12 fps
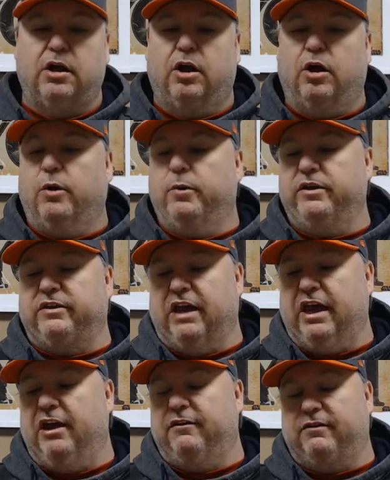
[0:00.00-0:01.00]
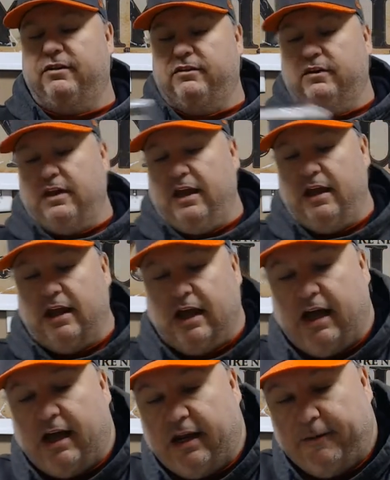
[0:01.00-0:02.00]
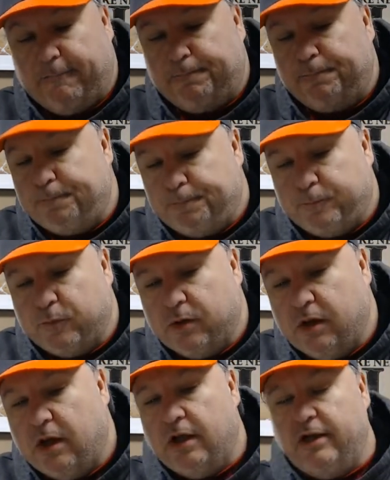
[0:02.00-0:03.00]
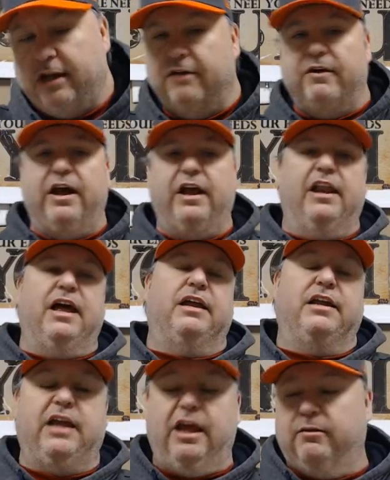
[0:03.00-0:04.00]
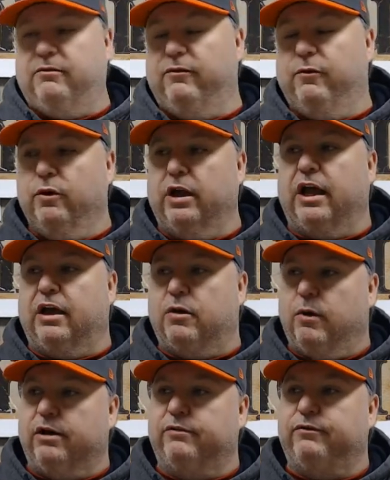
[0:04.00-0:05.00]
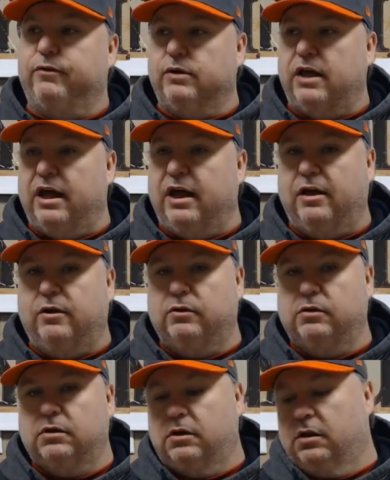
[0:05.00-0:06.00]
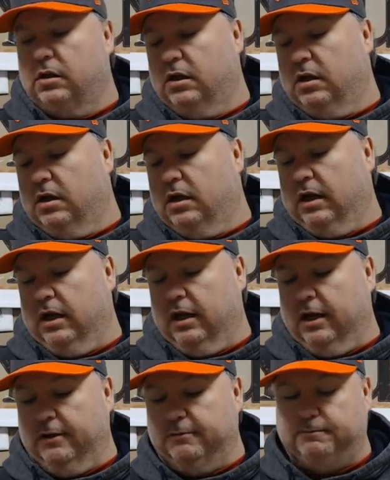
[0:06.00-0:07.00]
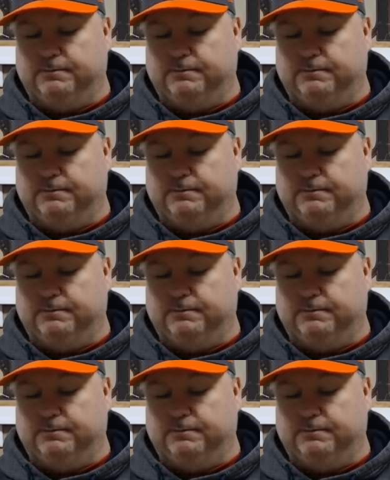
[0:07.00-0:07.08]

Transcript: Always have since the day I got it. Never had a lot of games for it. I got quite a few now. Let's